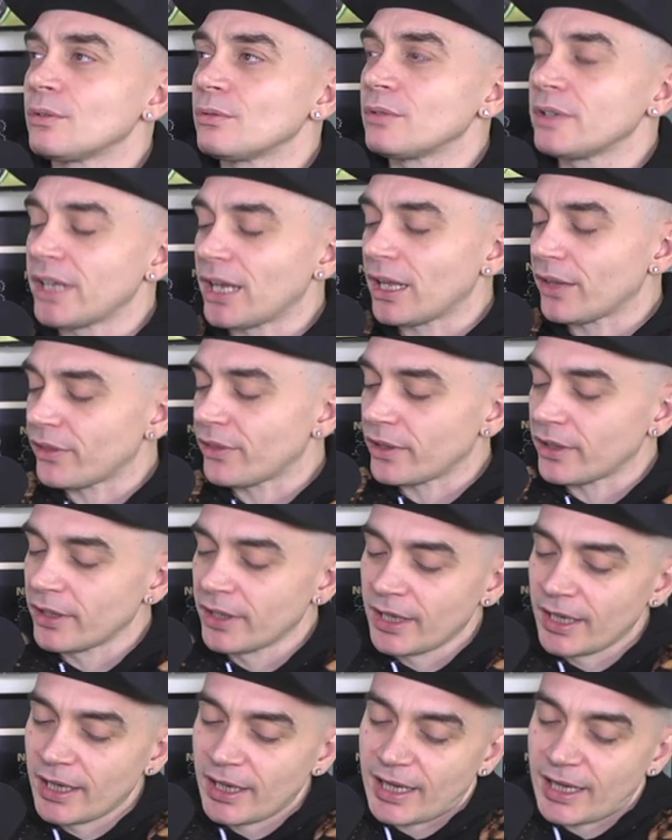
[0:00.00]
and all the other
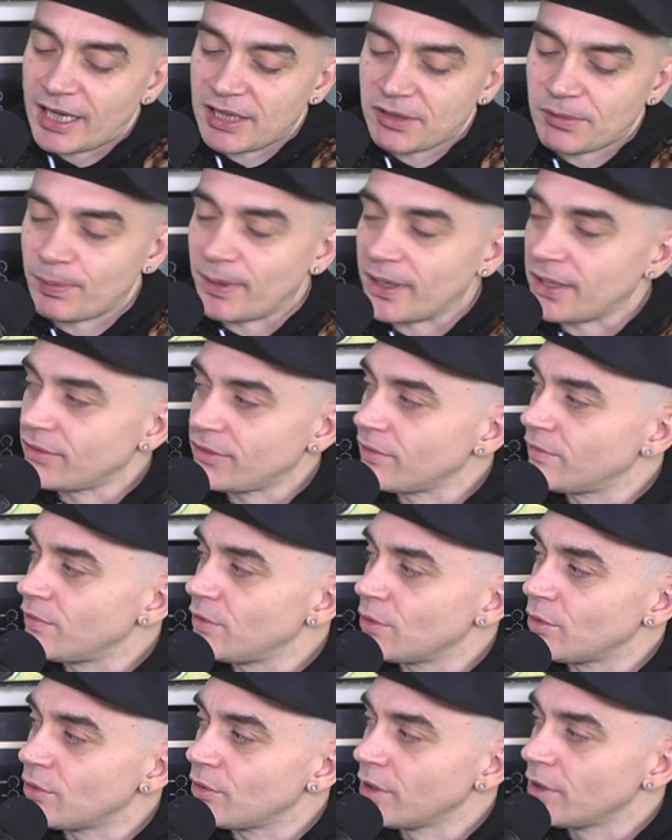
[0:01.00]
aspects
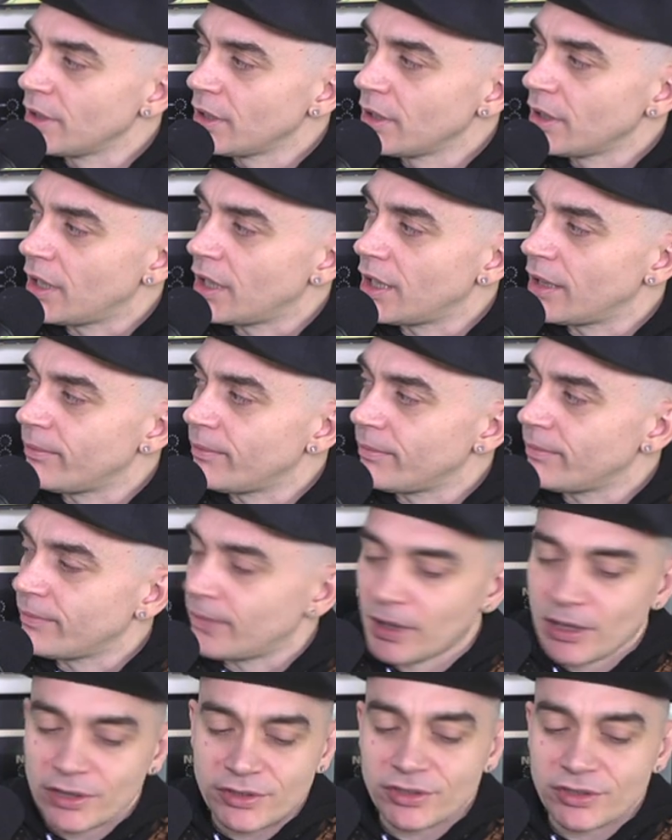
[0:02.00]
of your um,
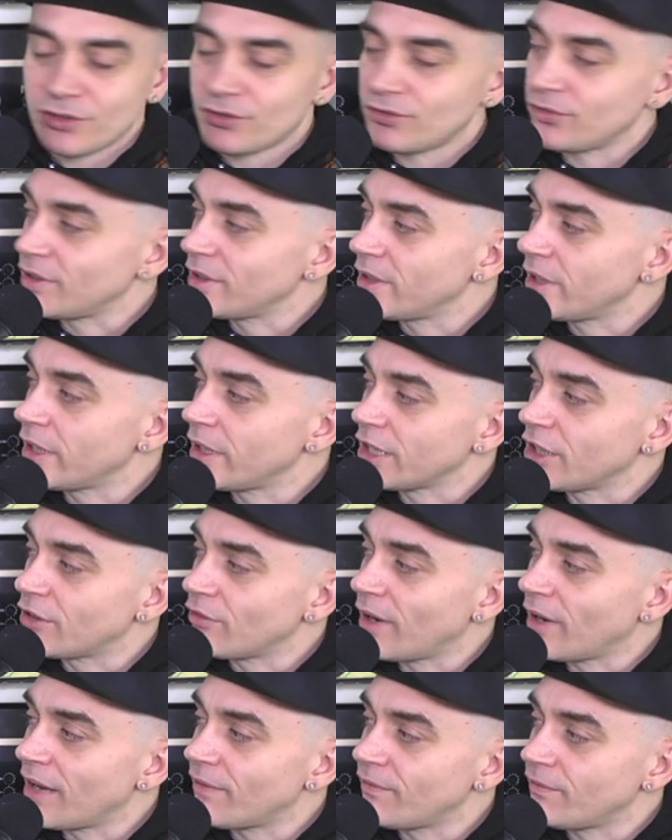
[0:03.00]
artistry in
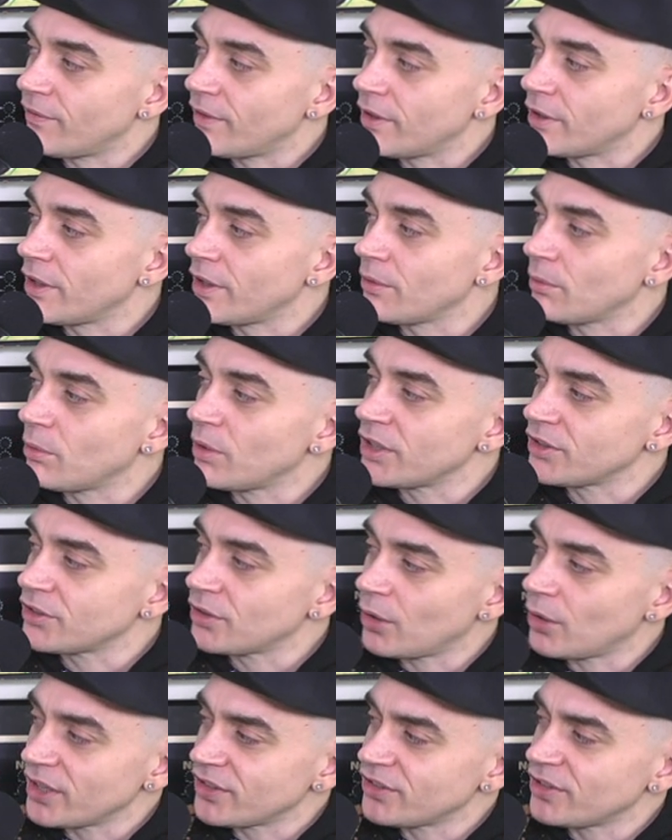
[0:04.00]
graff and otherwise
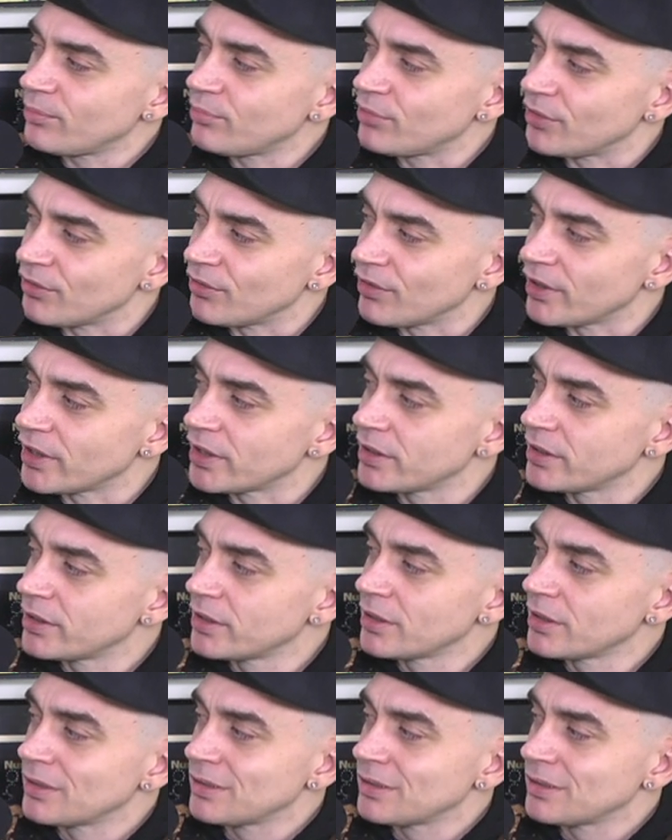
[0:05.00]
quite separate, right?